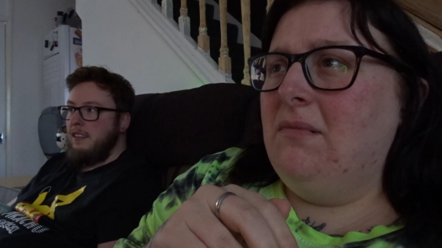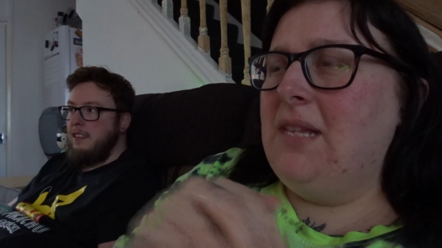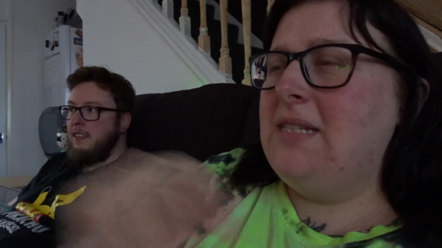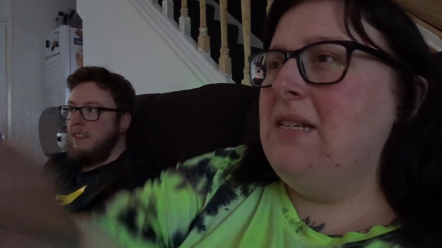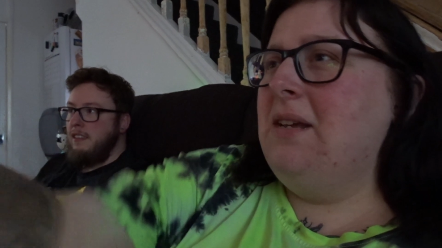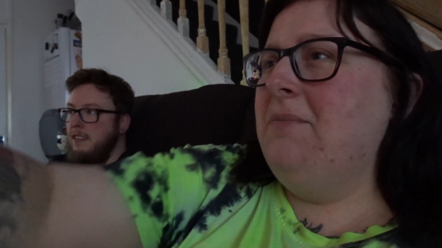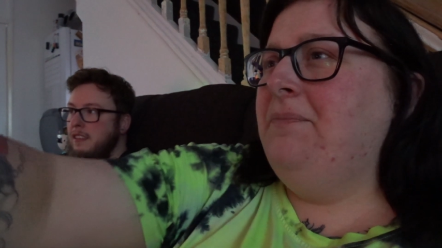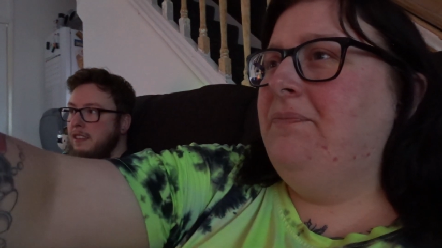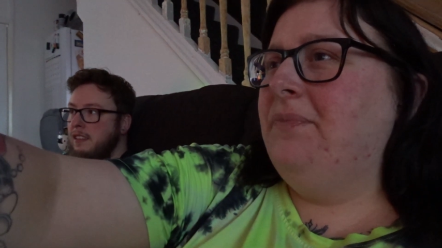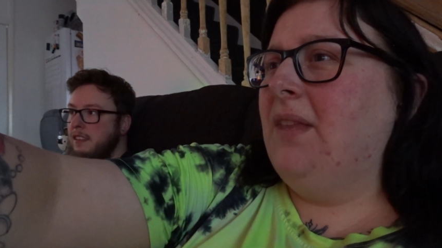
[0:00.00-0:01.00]
Speaker 1: That's
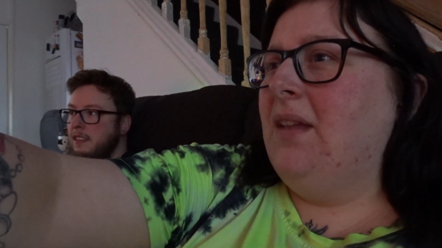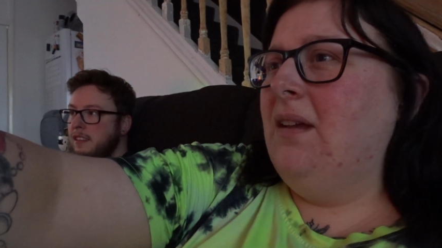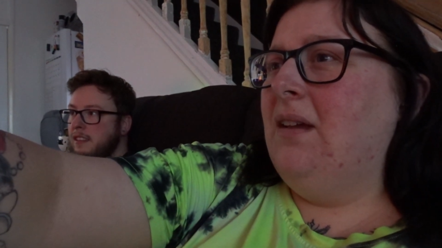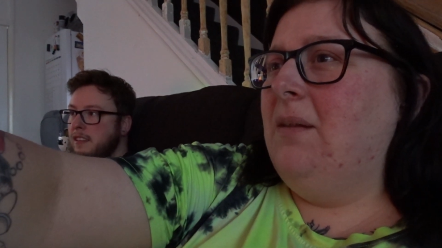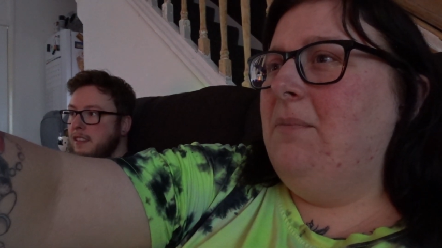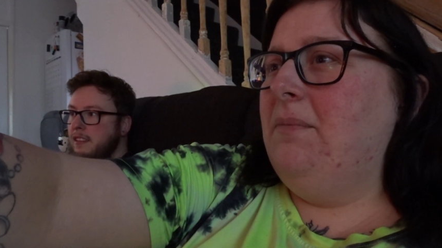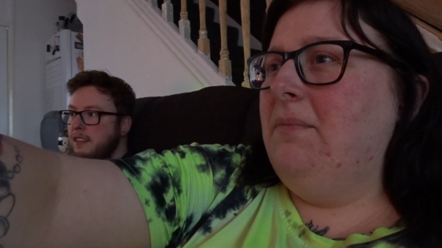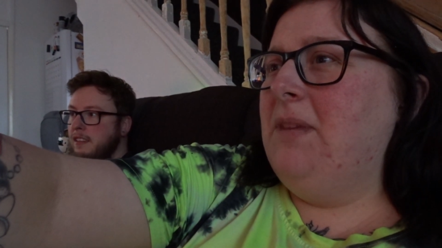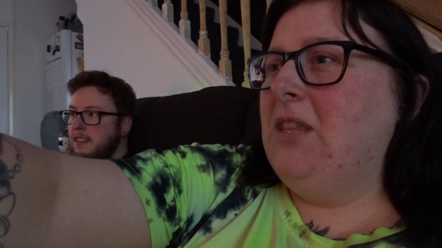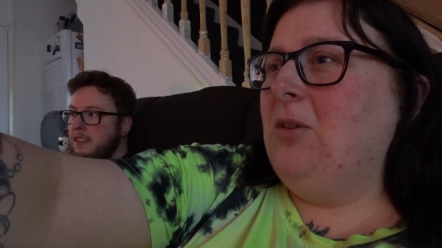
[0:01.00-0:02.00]
um,
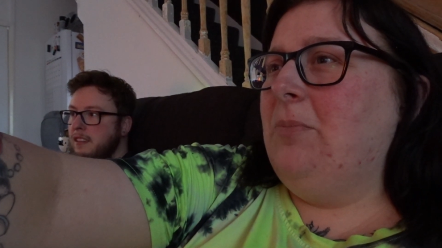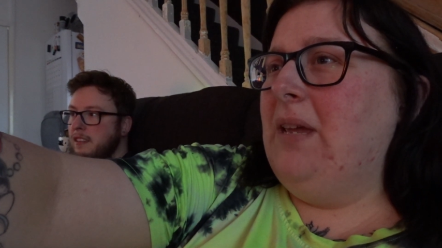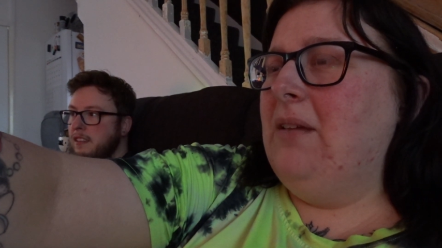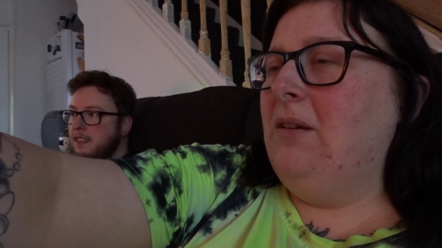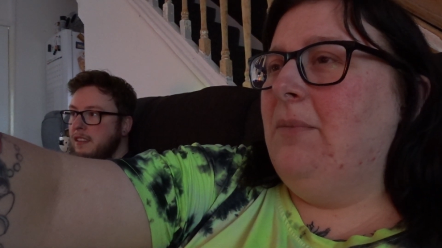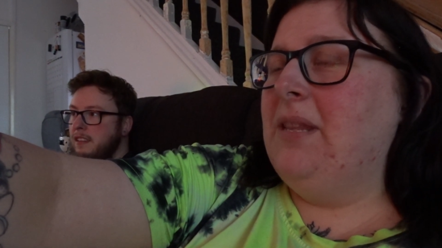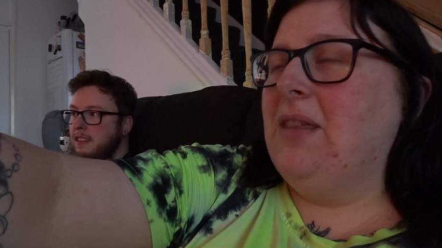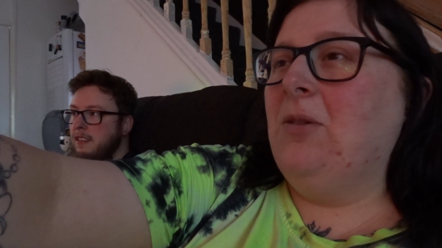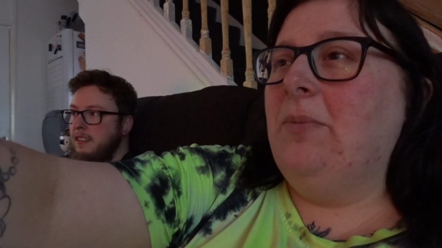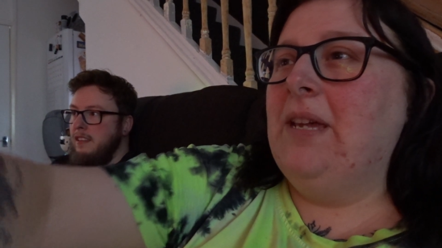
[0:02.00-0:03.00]
mythical bit, not
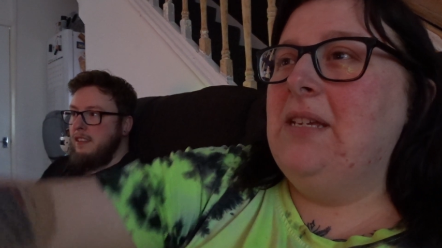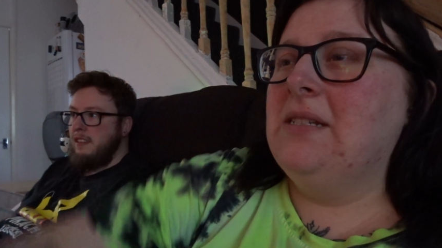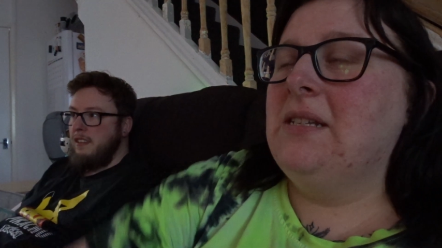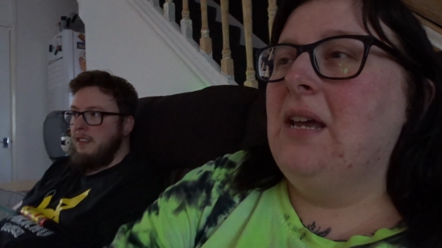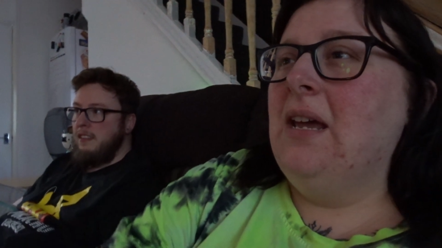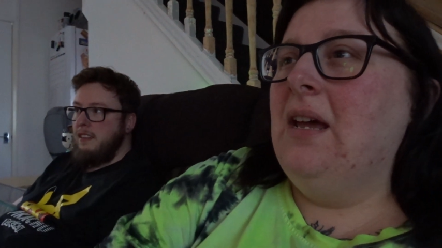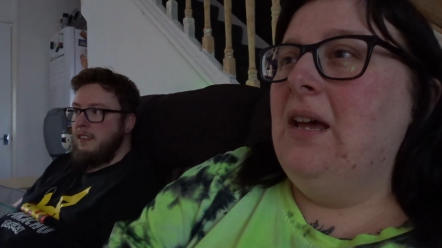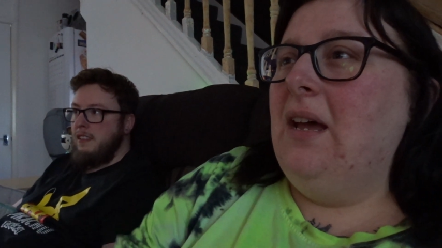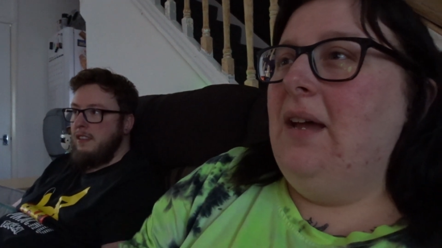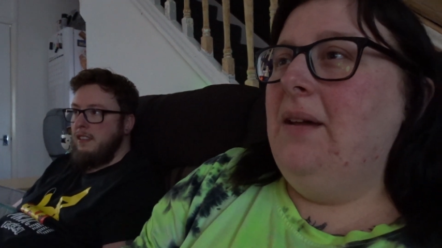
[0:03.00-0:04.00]
mythical beast.
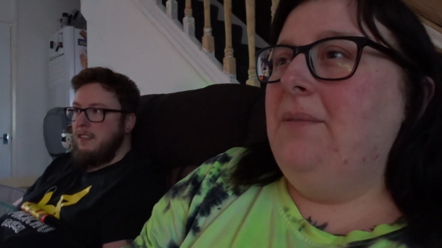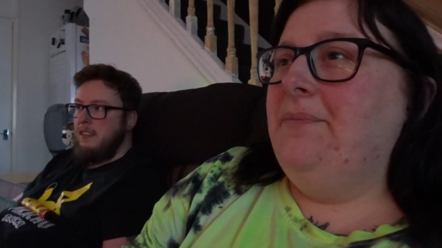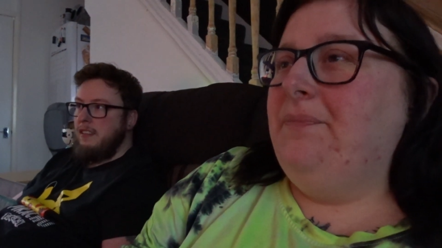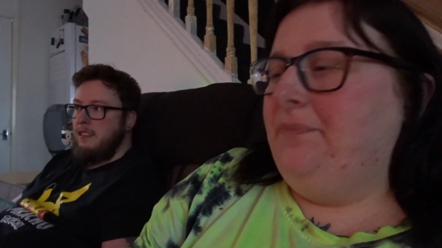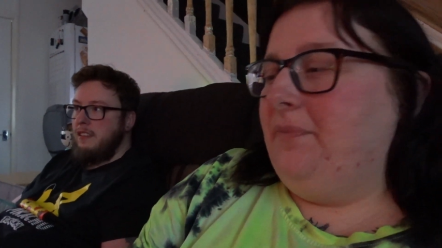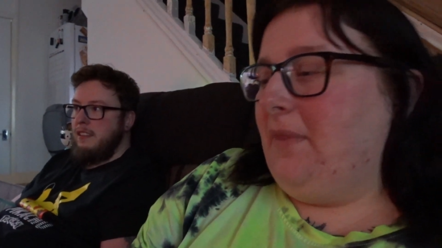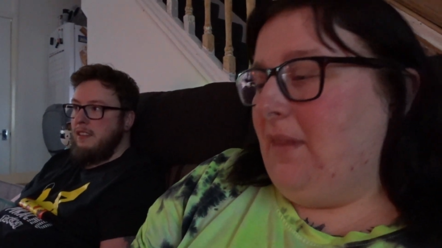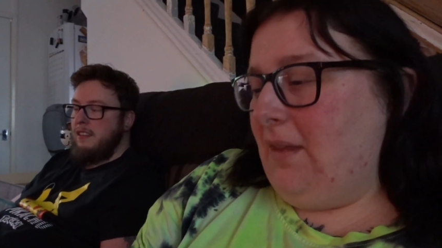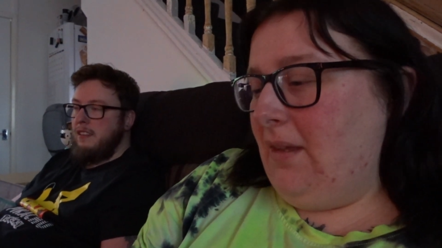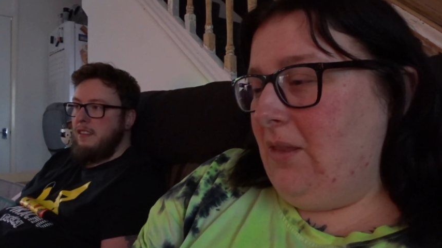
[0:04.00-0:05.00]
Um,
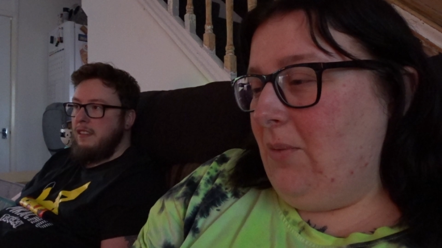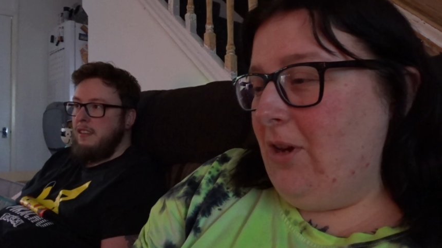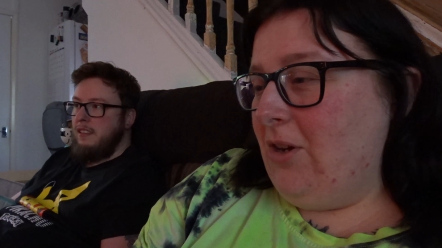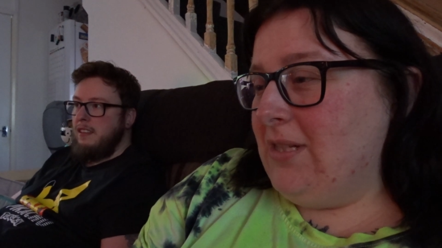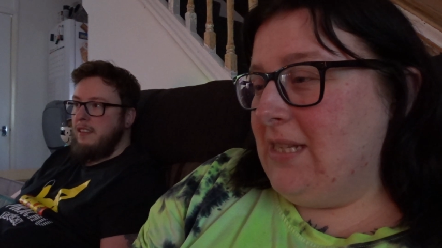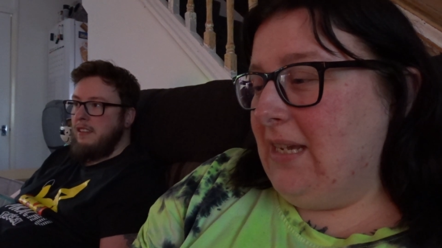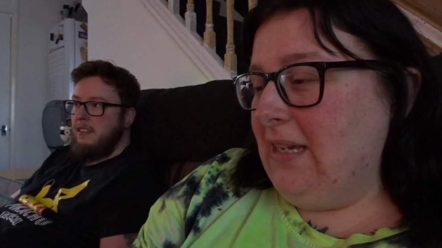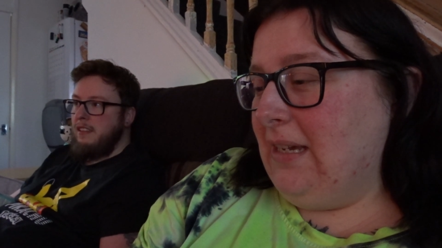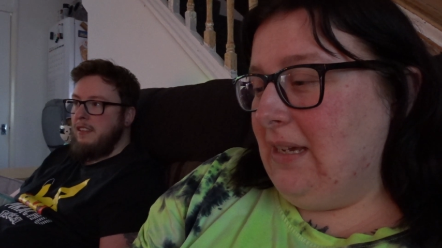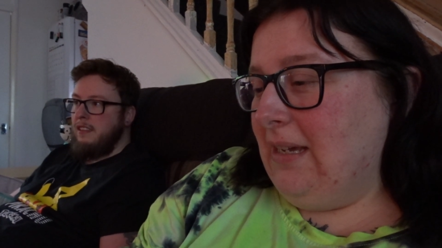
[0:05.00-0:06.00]
the one I
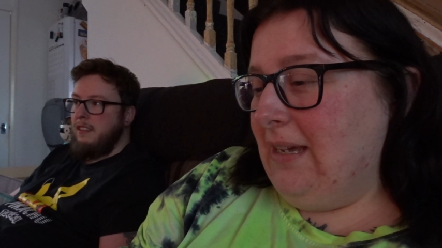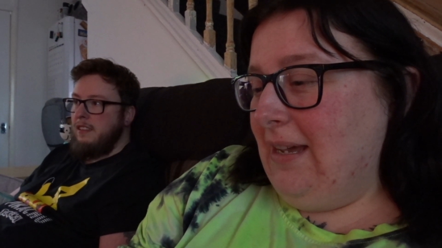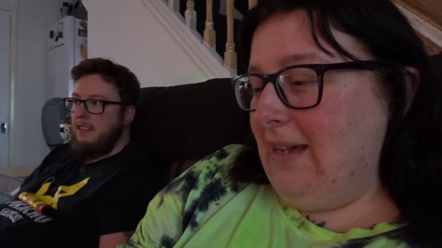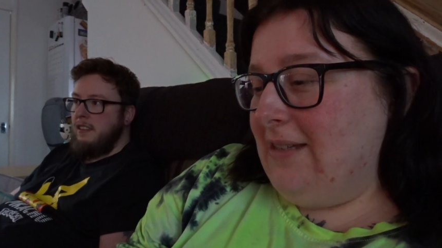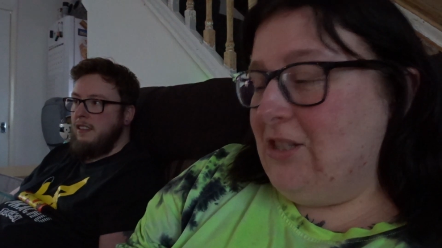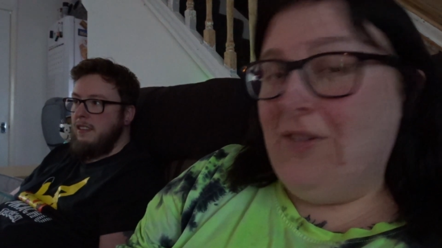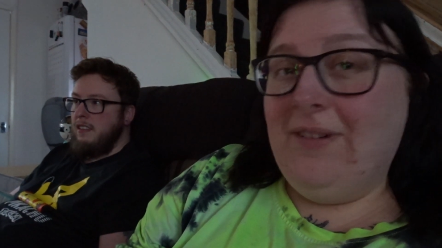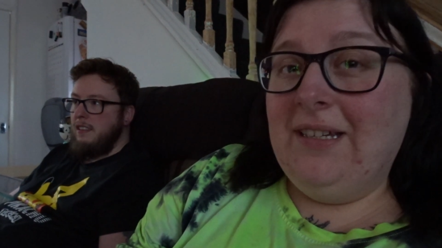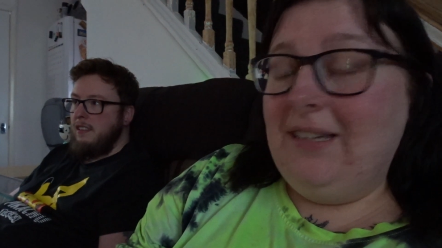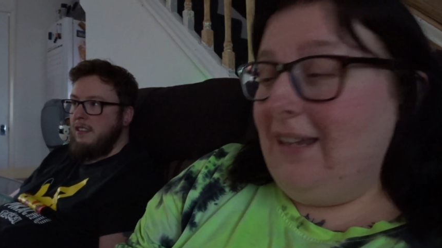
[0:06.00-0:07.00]
sing.
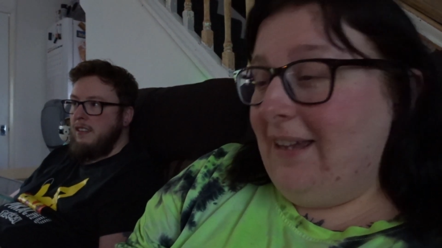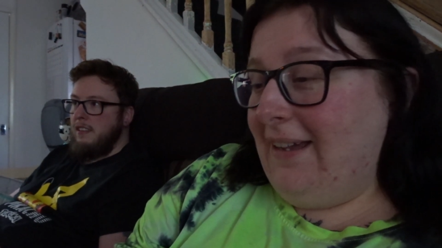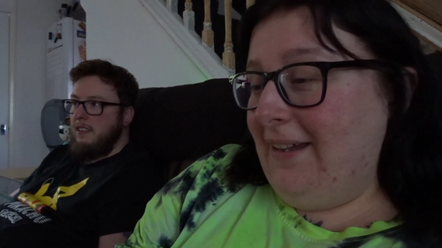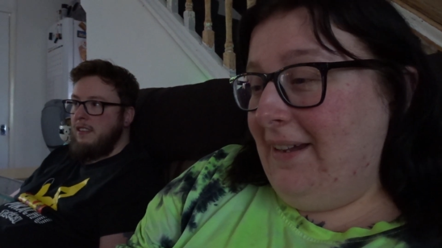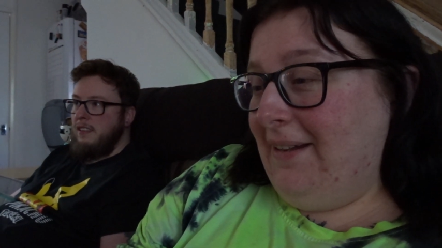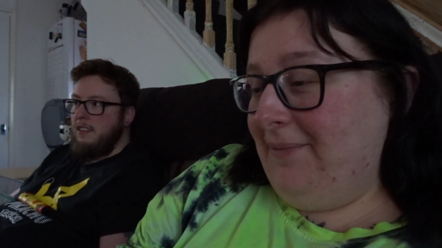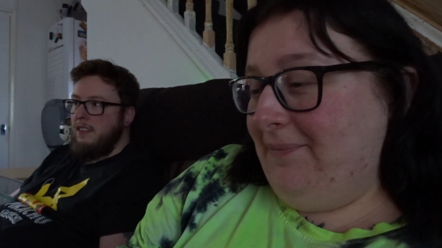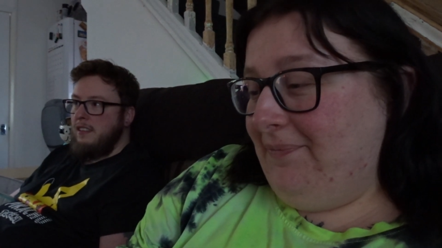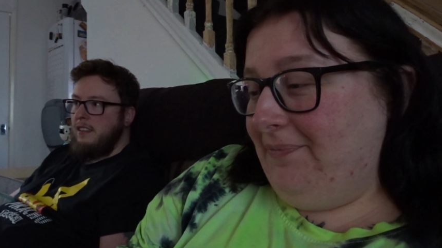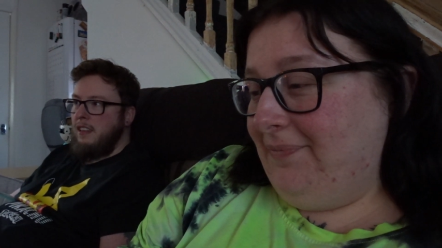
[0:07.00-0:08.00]
Sorry.
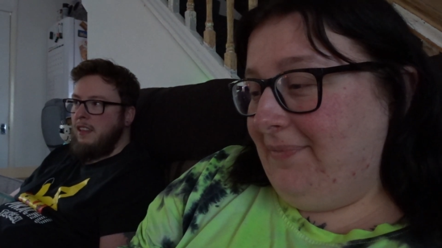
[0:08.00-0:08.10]
Um,